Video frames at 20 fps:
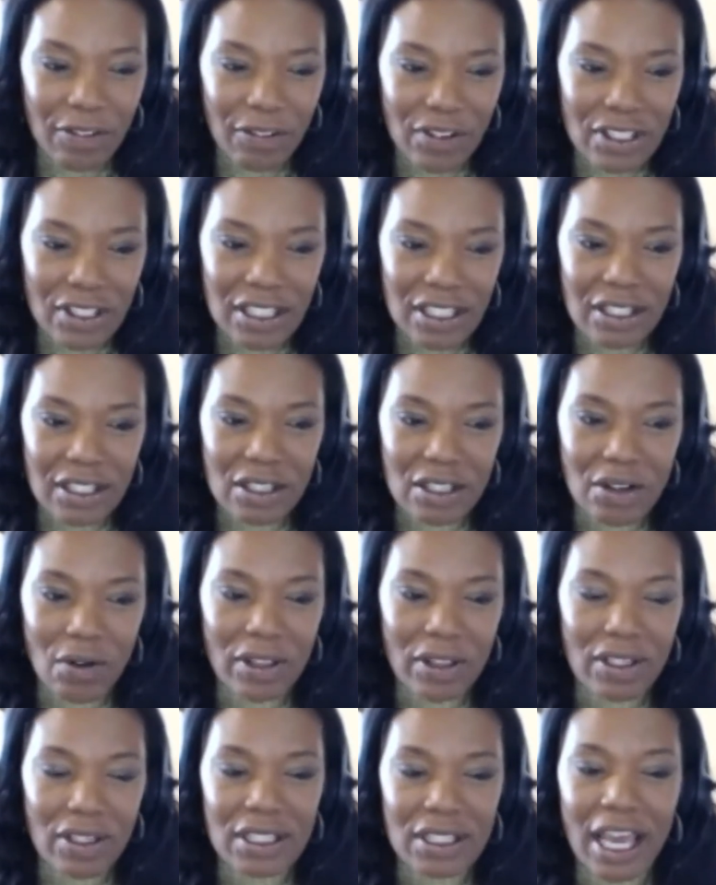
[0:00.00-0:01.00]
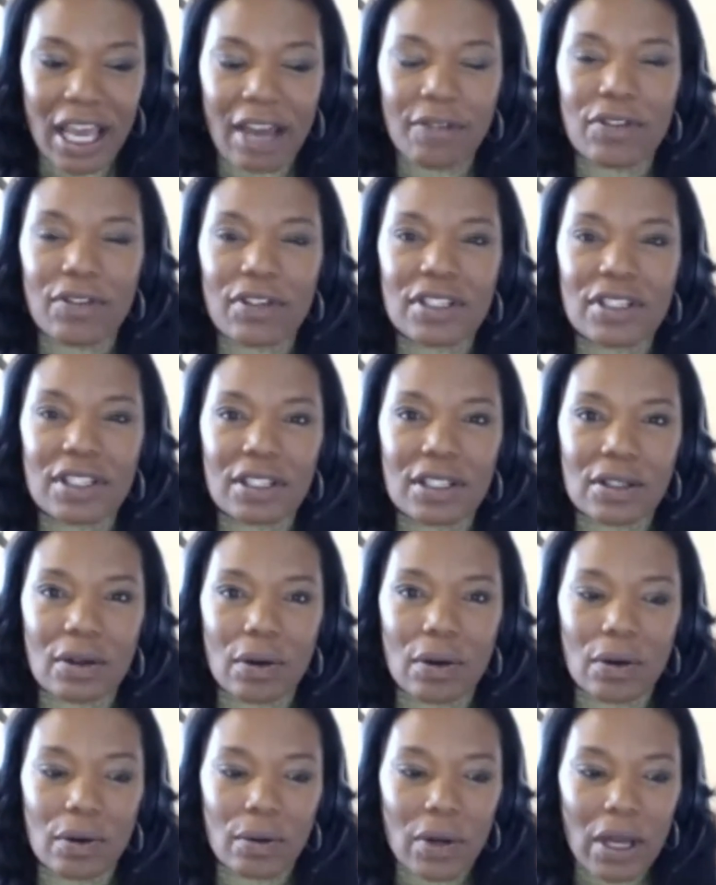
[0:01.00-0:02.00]
Francisco at the San
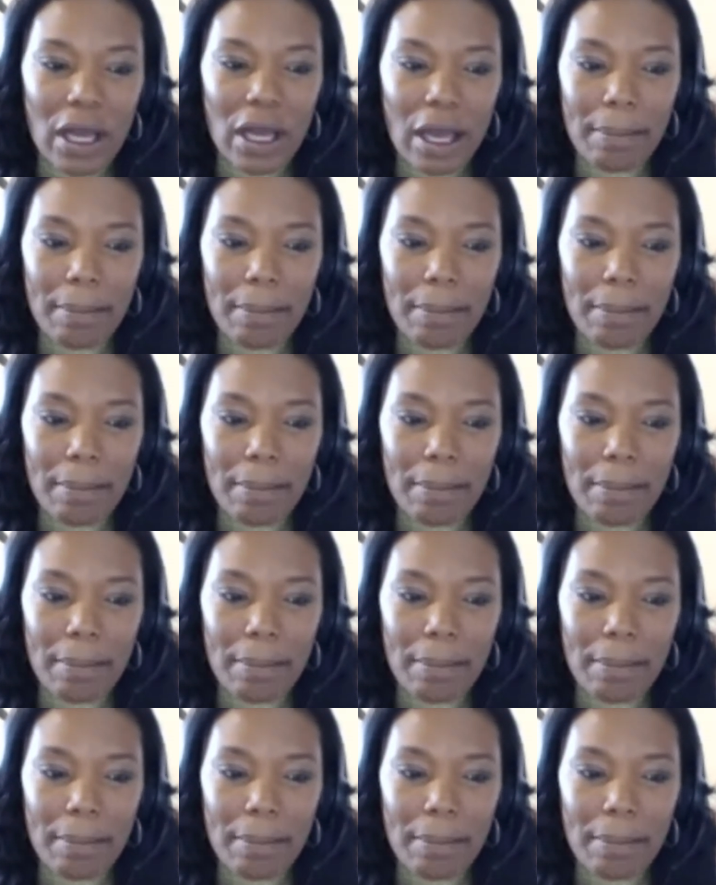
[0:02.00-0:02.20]
Francisco